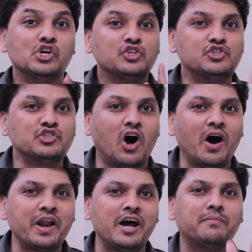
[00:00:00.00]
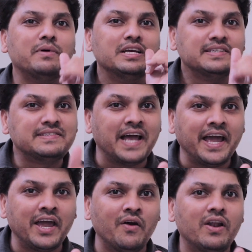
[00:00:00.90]
Saurabh,
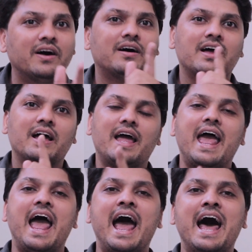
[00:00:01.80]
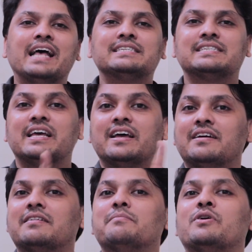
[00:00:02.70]
singular, has,
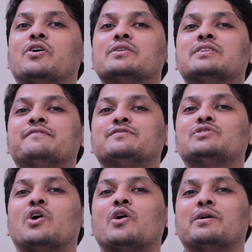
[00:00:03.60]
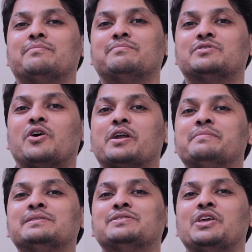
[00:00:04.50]
because of Saurabh.
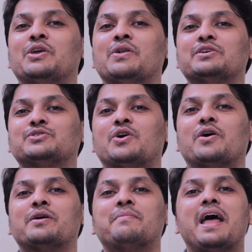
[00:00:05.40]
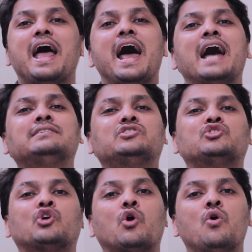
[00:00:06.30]
Saurabh is singular. Saurabh has
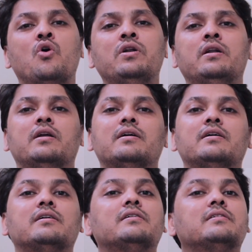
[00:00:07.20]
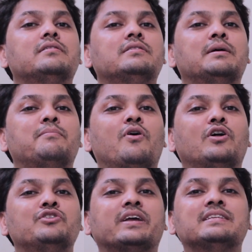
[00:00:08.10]
thrown the
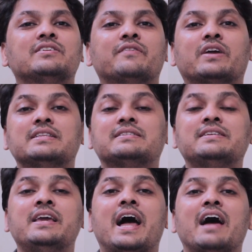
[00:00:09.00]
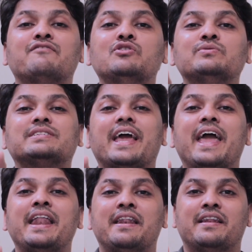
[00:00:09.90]
ball. You can see I have used
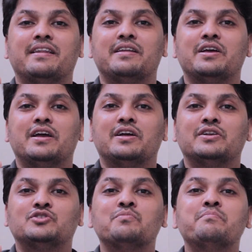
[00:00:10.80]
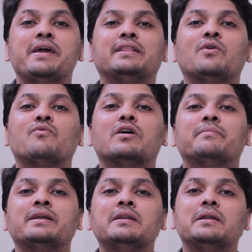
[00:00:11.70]
N to make the verb
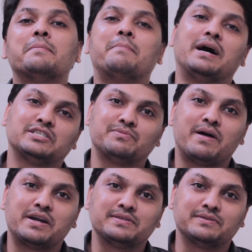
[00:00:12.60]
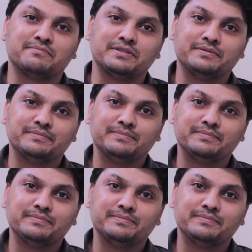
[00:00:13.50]
in past participle.